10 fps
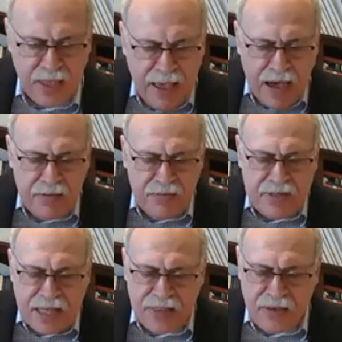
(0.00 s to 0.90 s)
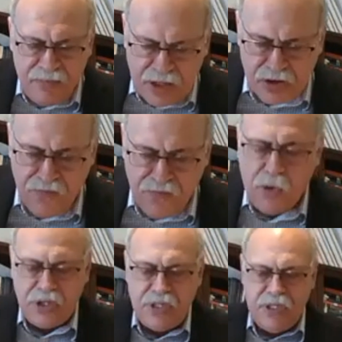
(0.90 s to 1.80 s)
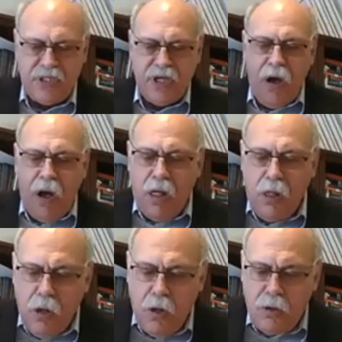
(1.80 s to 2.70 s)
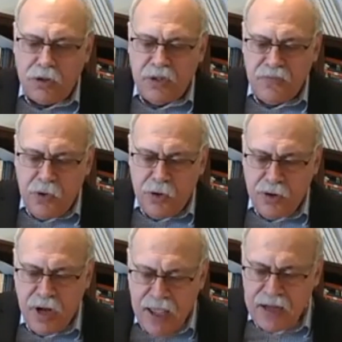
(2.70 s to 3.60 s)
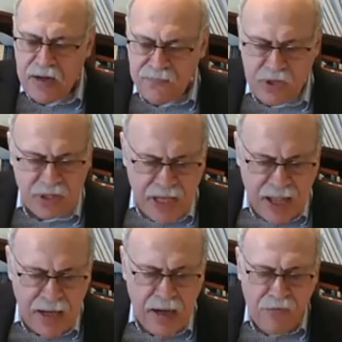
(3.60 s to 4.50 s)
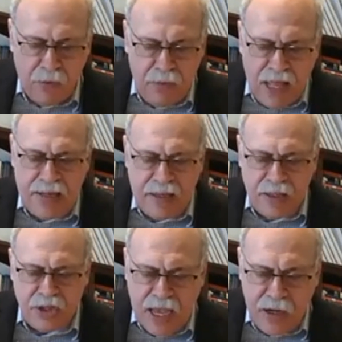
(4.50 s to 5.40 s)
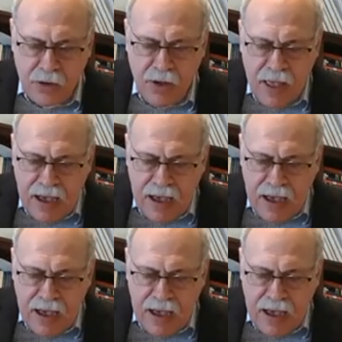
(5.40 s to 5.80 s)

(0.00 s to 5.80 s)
out of the death of lesser forces, all wholes of order and of design from light and shadow,